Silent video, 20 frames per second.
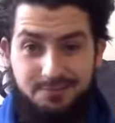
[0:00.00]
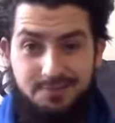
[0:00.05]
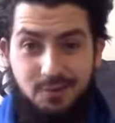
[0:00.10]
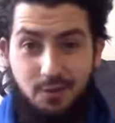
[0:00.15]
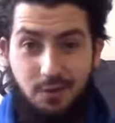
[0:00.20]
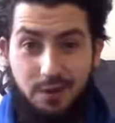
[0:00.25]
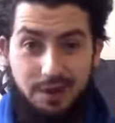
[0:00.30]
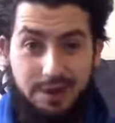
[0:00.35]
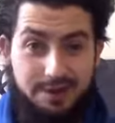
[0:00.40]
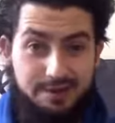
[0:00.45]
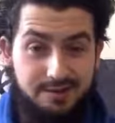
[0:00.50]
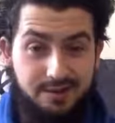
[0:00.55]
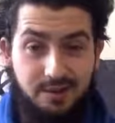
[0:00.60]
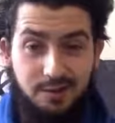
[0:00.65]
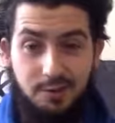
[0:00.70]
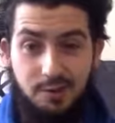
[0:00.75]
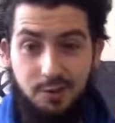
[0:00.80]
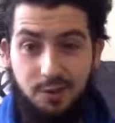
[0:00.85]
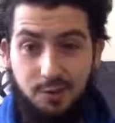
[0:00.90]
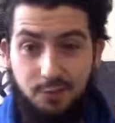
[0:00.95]
20 years
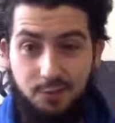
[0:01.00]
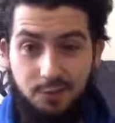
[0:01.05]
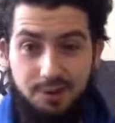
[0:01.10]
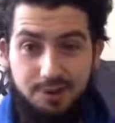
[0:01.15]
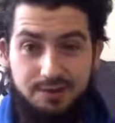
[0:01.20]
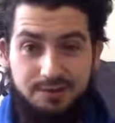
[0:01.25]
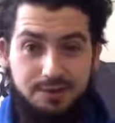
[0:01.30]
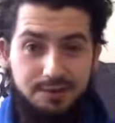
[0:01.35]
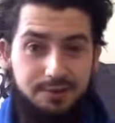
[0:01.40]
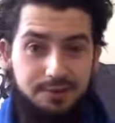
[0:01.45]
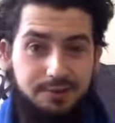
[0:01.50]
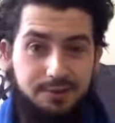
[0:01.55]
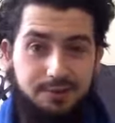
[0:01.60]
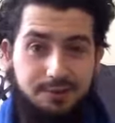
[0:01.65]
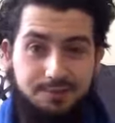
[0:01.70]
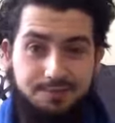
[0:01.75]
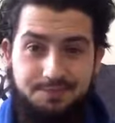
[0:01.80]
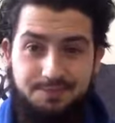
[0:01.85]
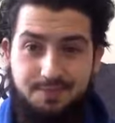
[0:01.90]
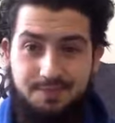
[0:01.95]
old, 21 years old,
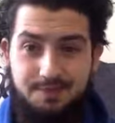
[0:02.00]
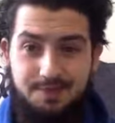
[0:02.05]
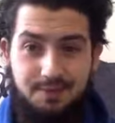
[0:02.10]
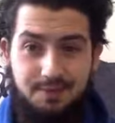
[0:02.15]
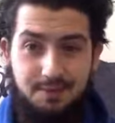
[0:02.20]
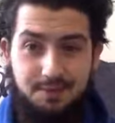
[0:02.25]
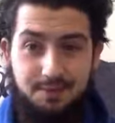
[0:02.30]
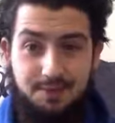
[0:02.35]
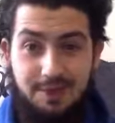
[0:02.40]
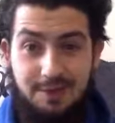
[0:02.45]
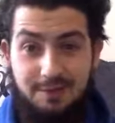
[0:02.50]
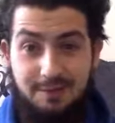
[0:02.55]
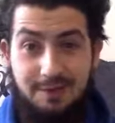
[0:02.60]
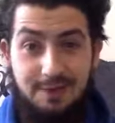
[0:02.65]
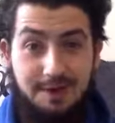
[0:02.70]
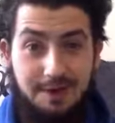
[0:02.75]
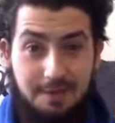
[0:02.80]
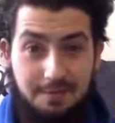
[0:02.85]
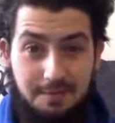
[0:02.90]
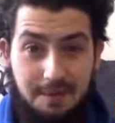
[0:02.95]
you're thinking
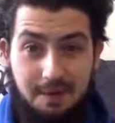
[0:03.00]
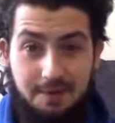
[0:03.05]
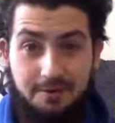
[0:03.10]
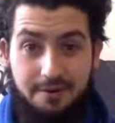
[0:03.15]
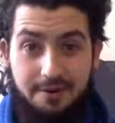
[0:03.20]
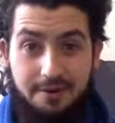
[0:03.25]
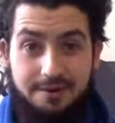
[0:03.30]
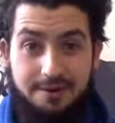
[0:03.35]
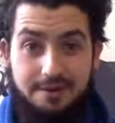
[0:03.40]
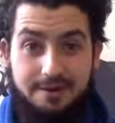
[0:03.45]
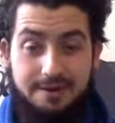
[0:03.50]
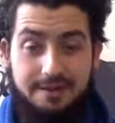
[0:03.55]
about getting married.